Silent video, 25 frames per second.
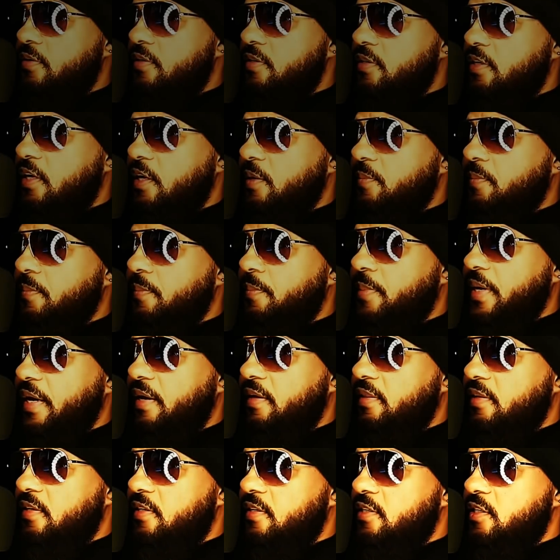Skip
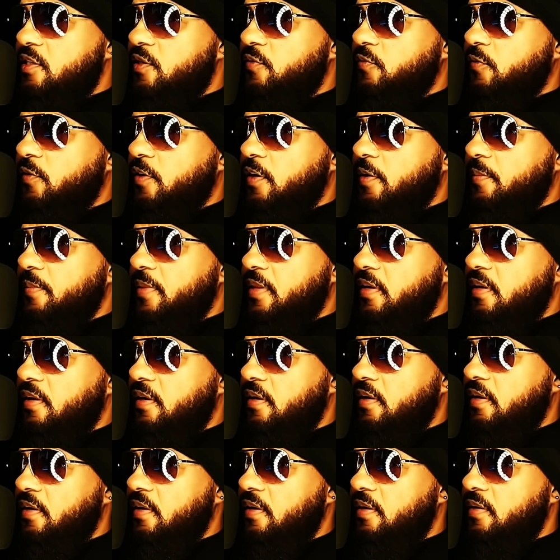Bayless from
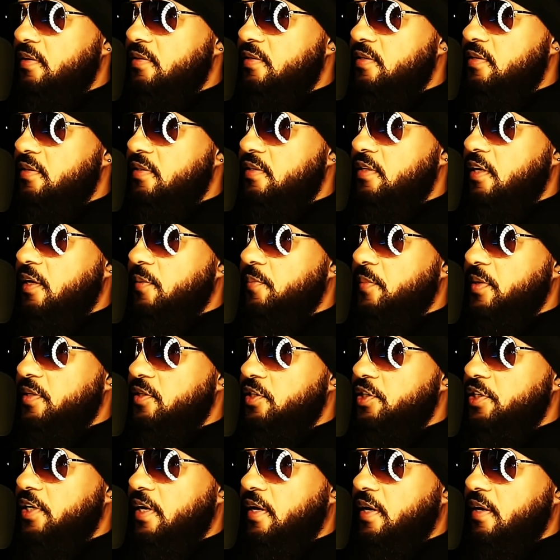the Skip
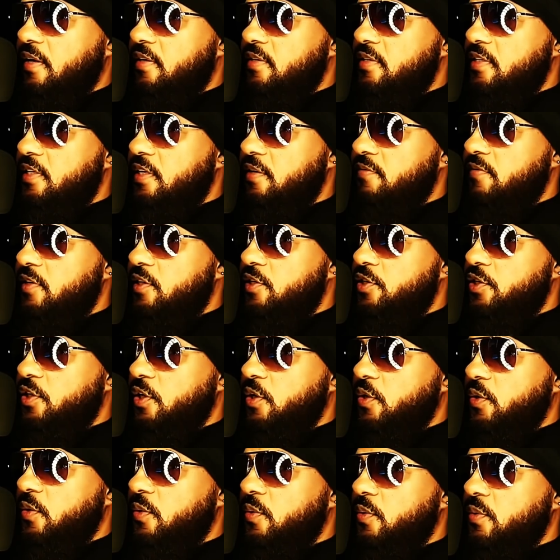and Shannon TV
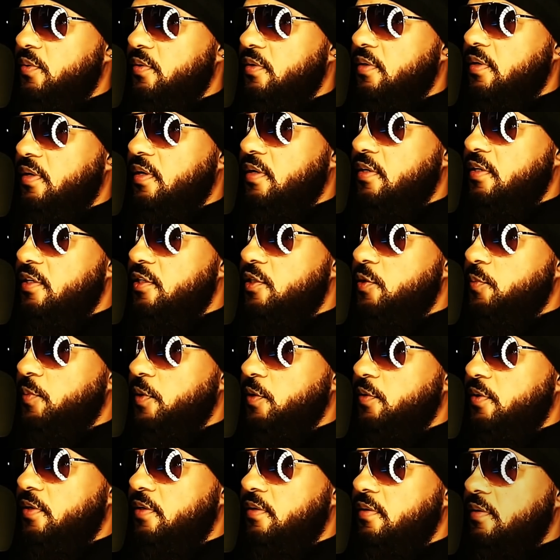show,
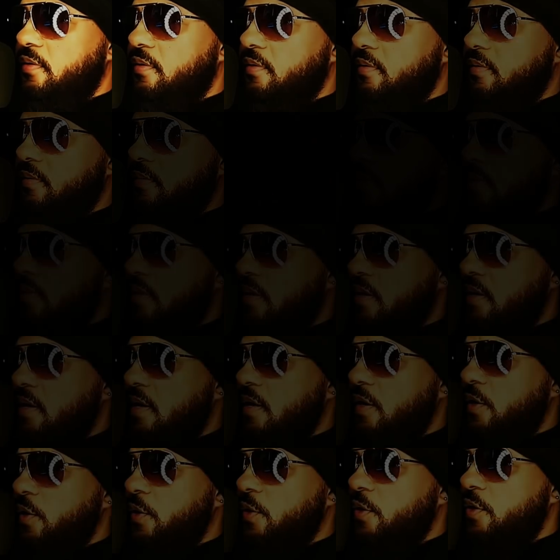Undisputed.
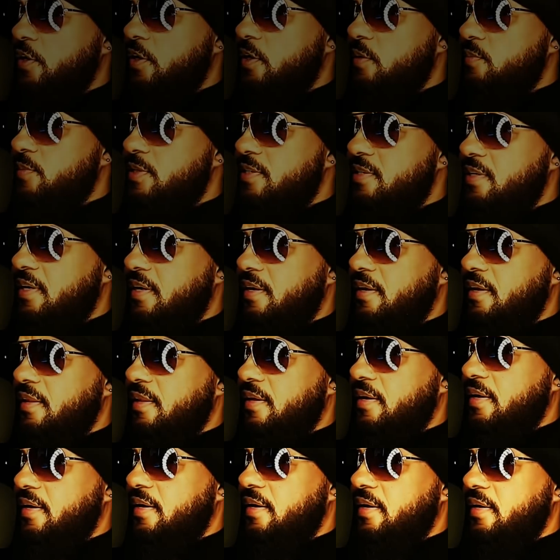I heard him say
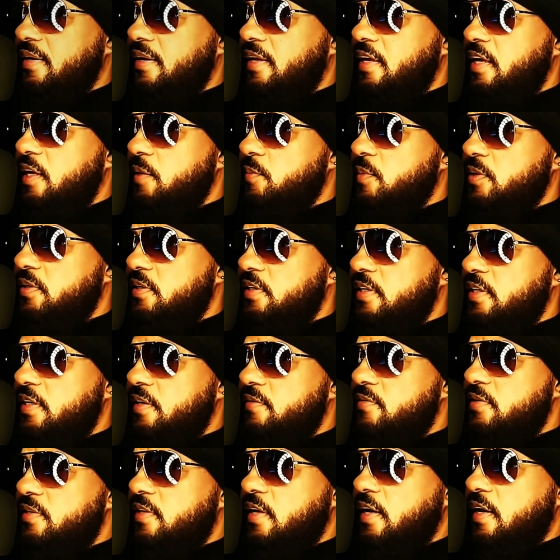that he
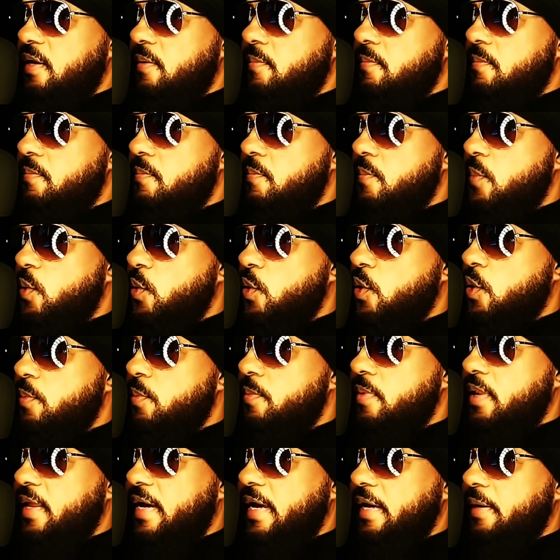believes that more
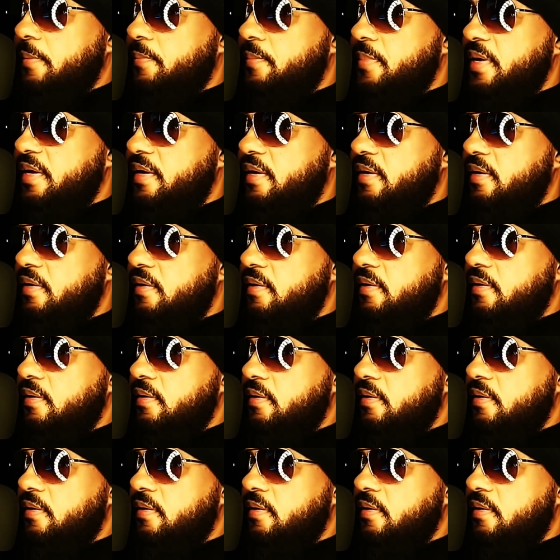black men,